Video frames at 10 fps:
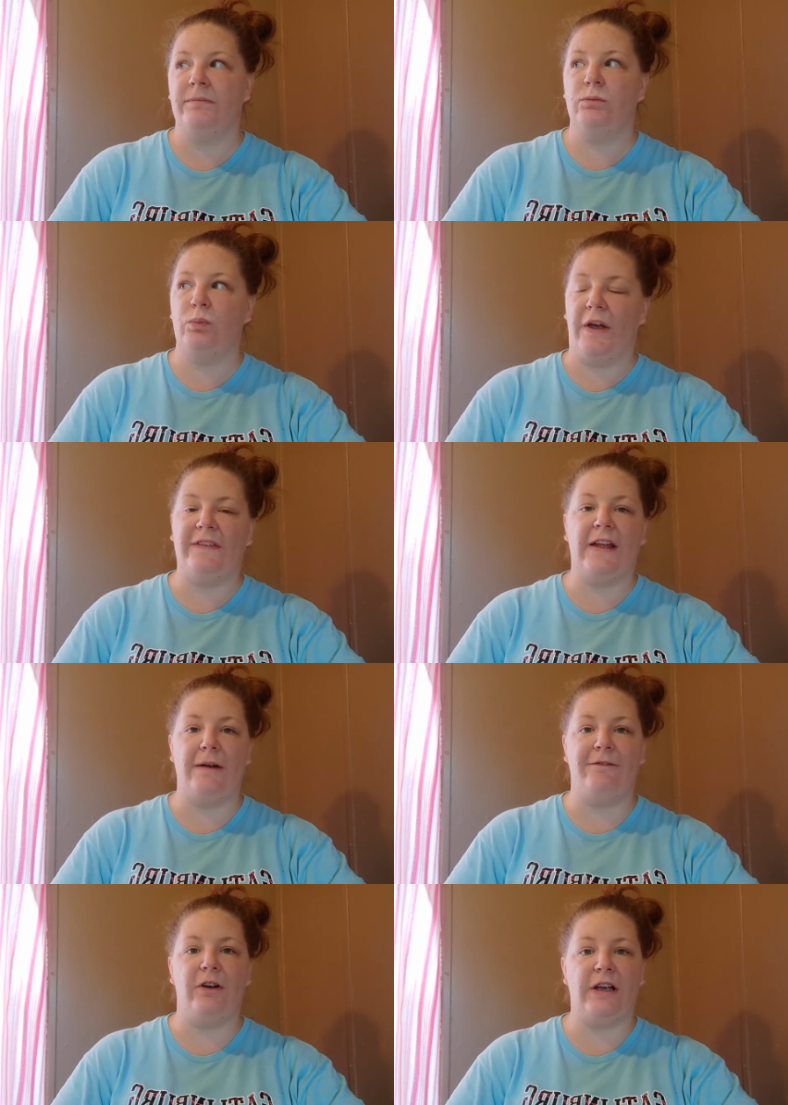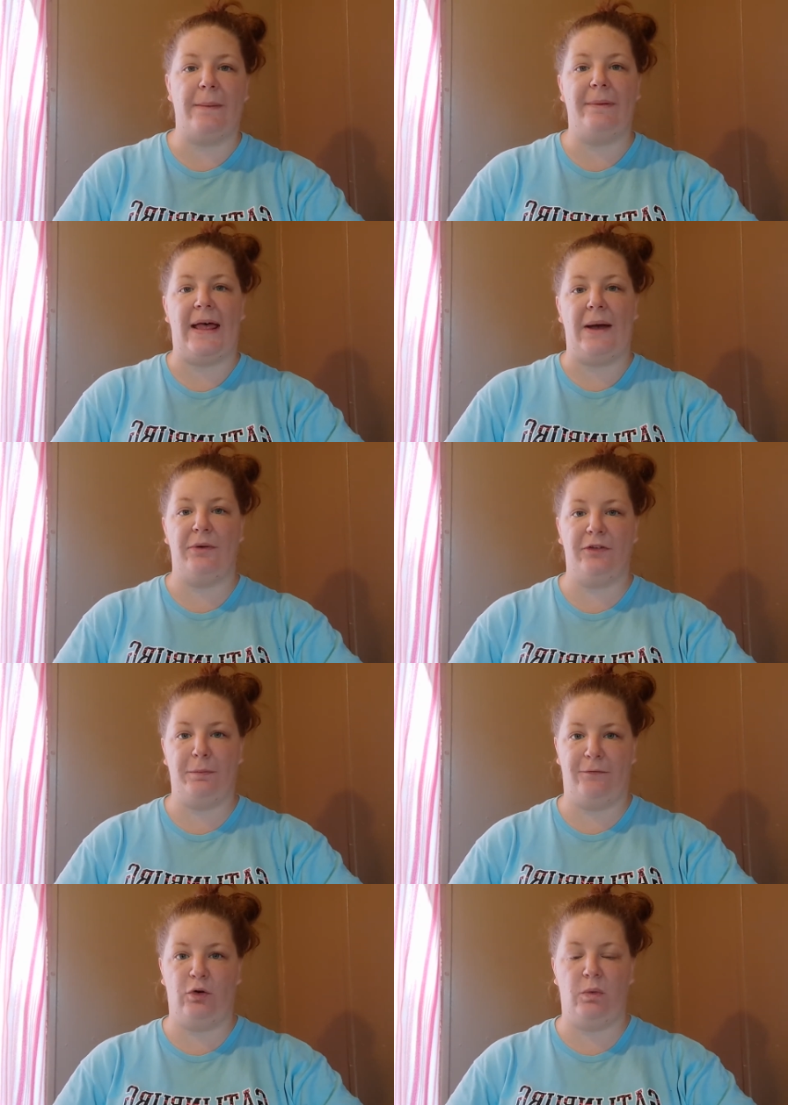Rest up for a couple hours
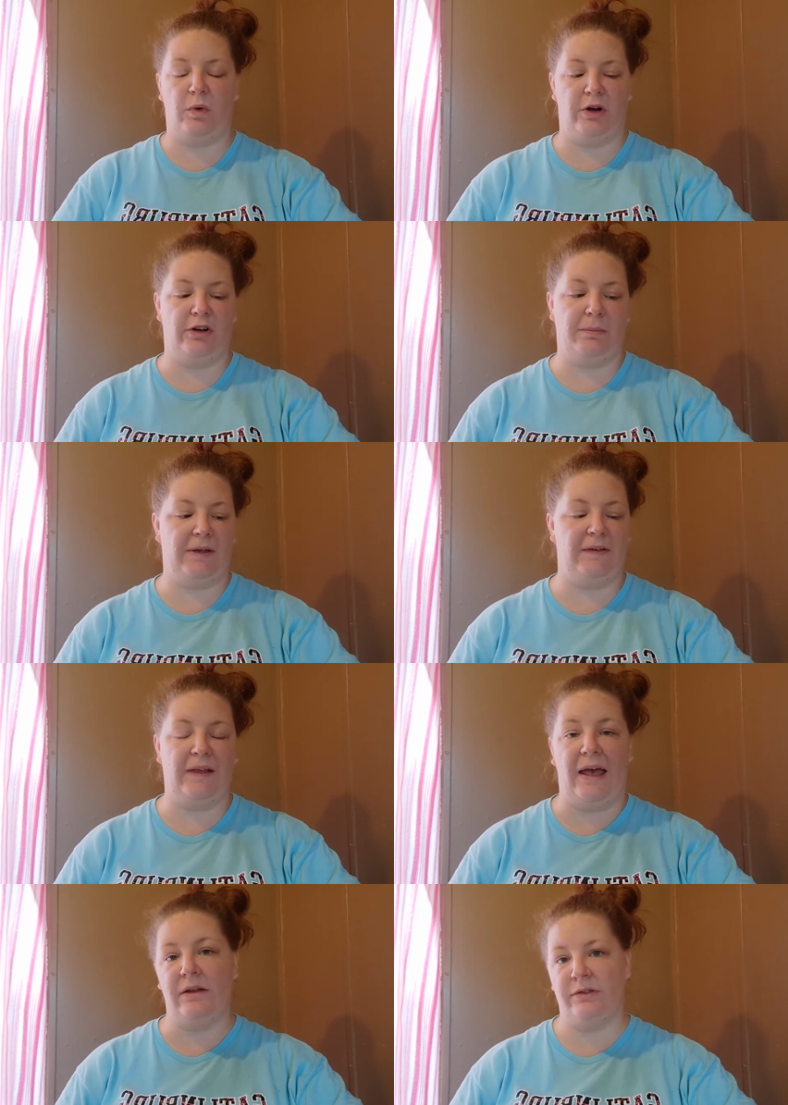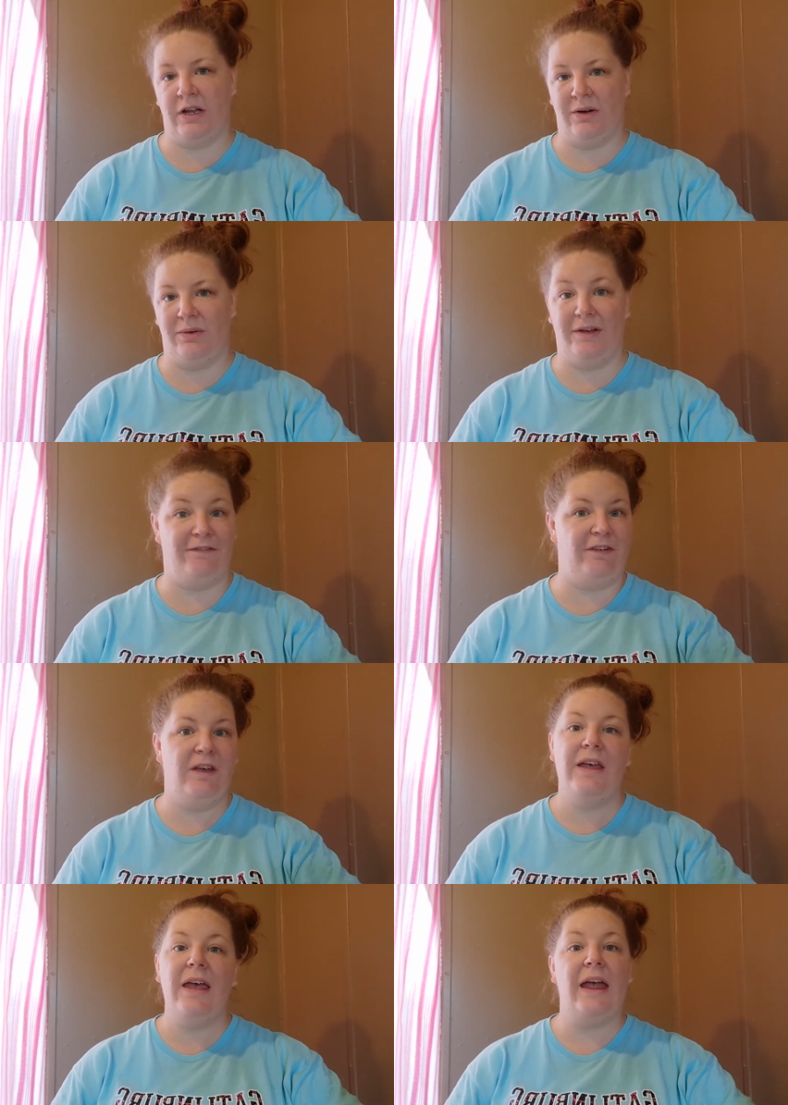before work, because I don't know if
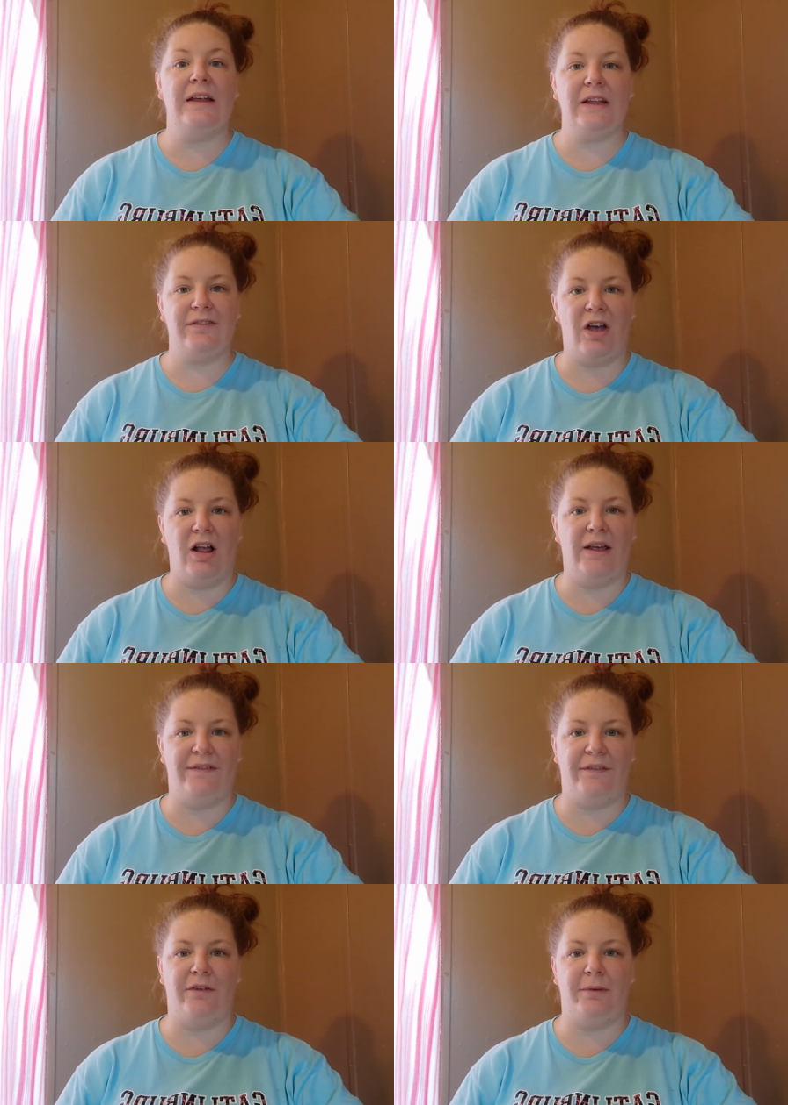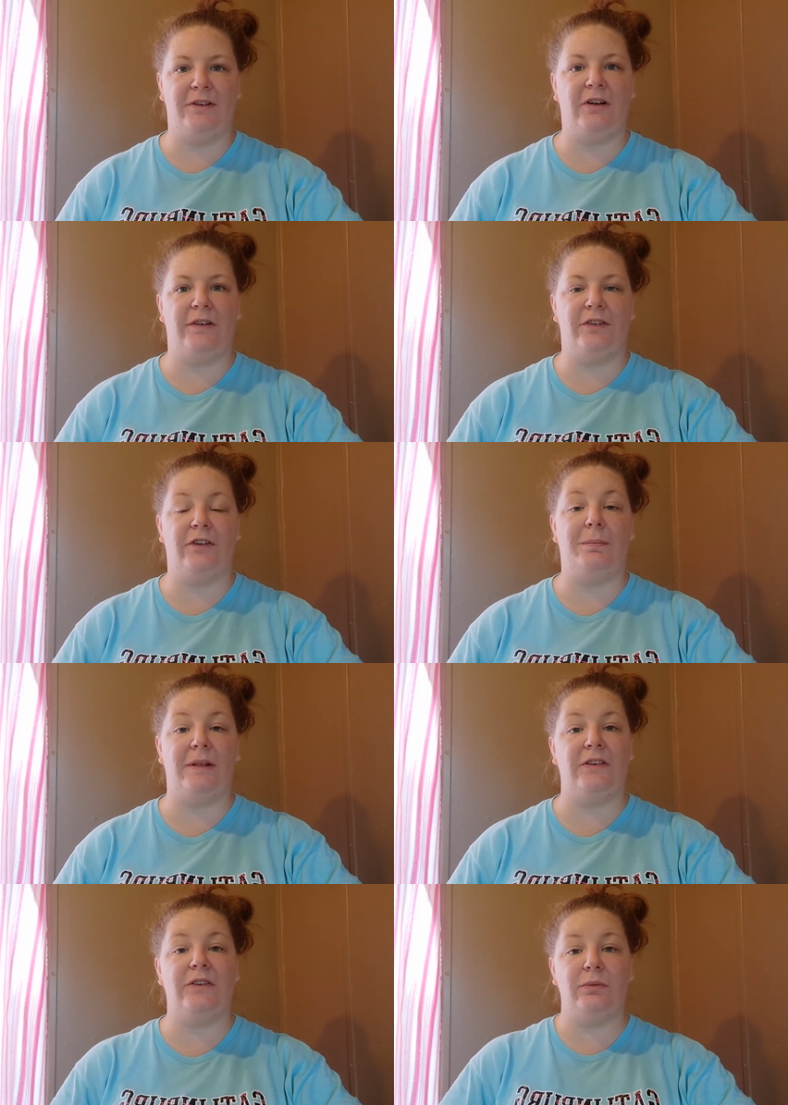any of y'all have ever been servers,
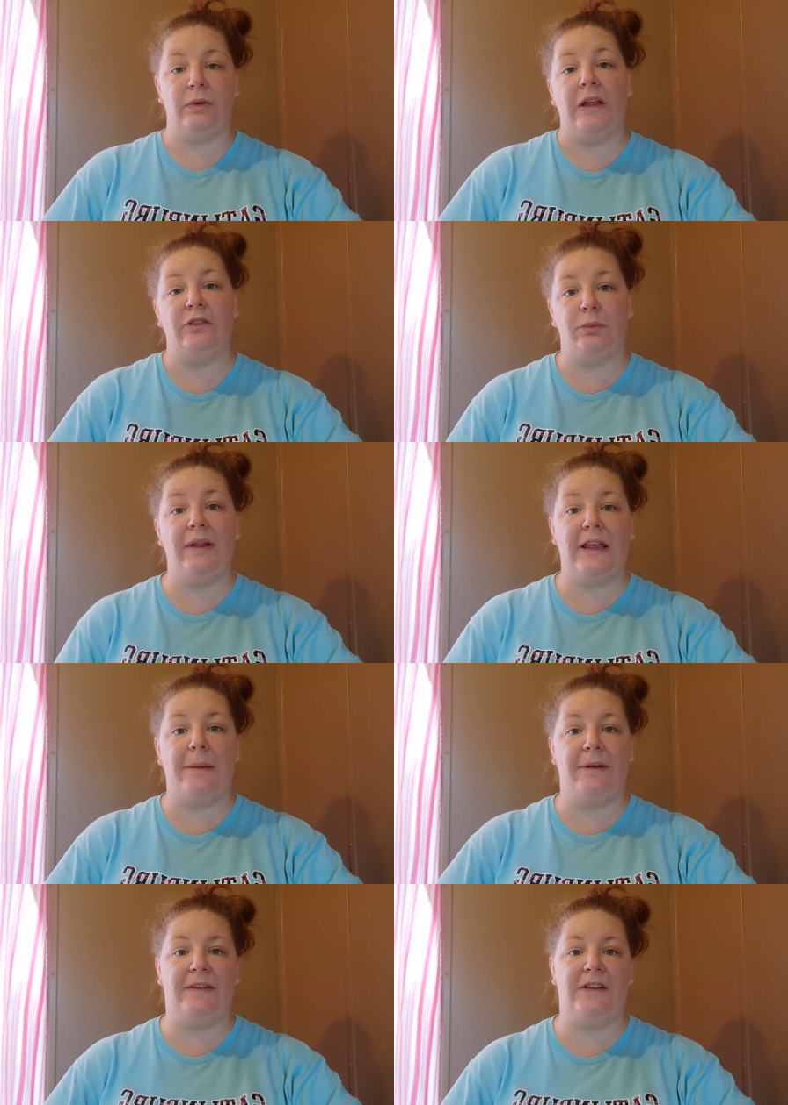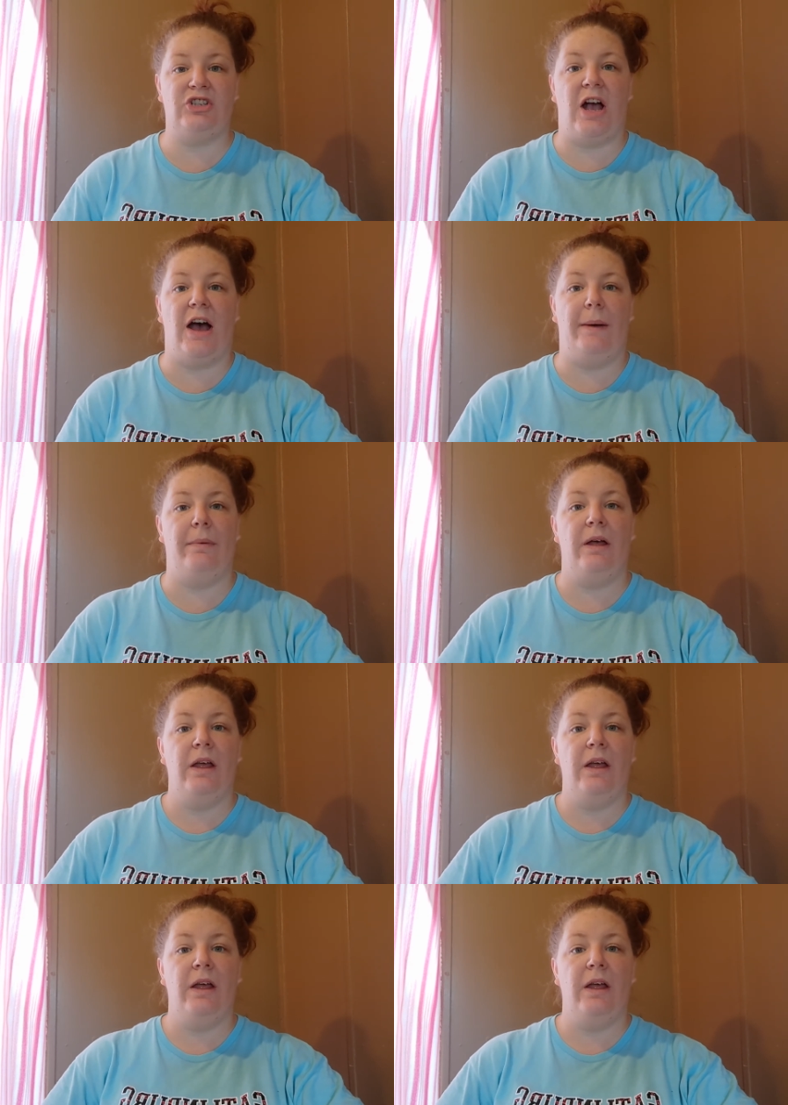but it's really a busy job.